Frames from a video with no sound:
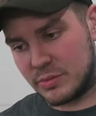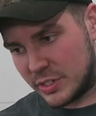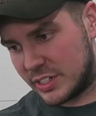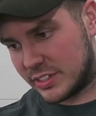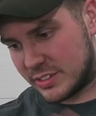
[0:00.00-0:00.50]

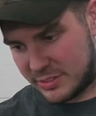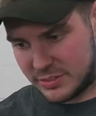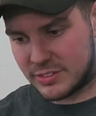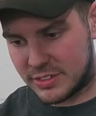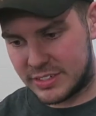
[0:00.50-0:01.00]
We're gonna
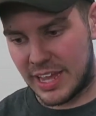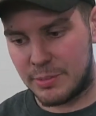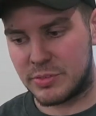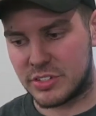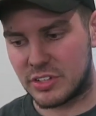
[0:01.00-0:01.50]

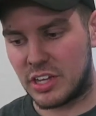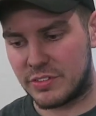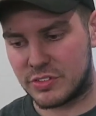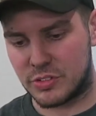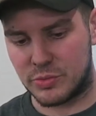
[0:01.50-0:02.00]
tape this
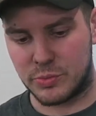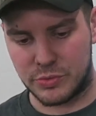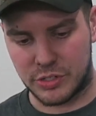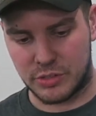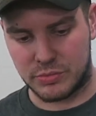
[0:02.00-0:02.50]
off so
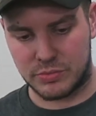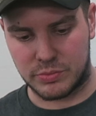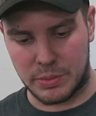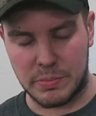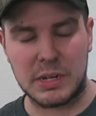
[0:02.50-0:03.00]
you know
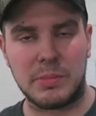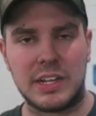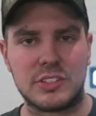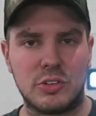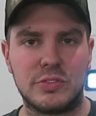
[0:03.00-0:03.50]
we
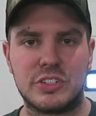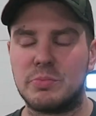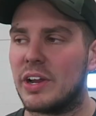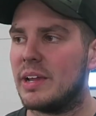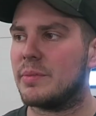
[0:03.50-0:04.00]
minimize
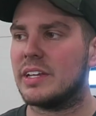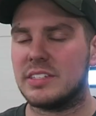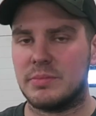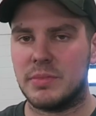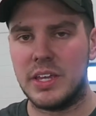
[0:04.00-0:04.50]
overspray. I'm gonna
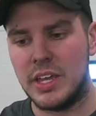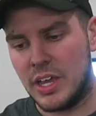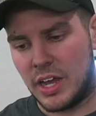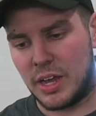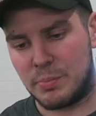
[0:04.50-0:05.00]
get some
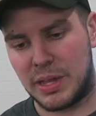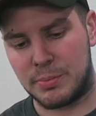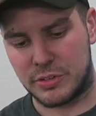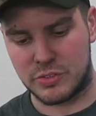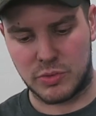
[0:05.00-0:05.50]
uh,
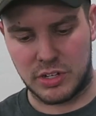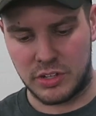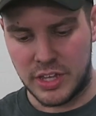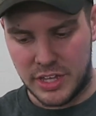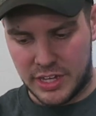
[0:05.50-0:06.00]
paper as
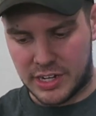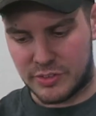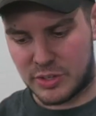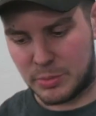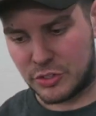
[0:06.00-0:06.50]
well and
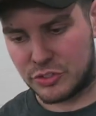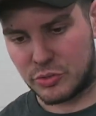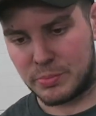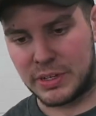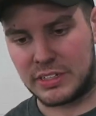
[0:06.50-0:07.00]
cover up all the
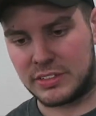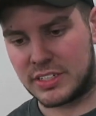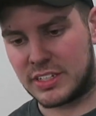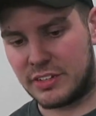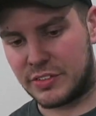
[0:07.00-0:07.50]
door panel and
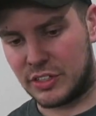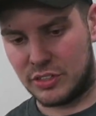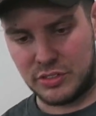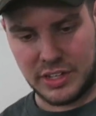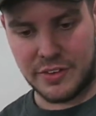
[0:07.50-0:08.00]
stuff and
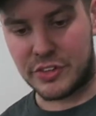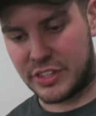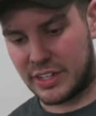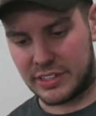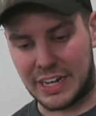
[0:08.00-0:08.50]
all
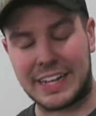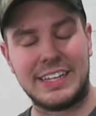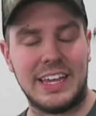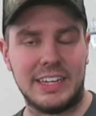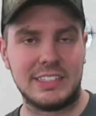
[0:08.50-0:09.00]
everything that I
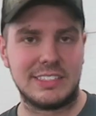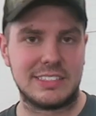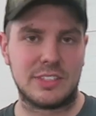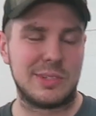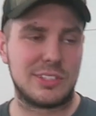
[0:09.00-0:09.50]
can
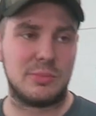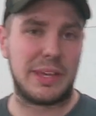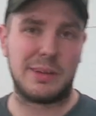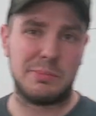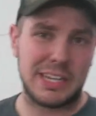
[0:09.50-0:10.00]
because otherwise it'll
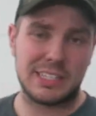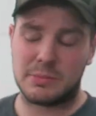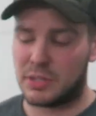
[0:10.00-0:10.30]
make a mess.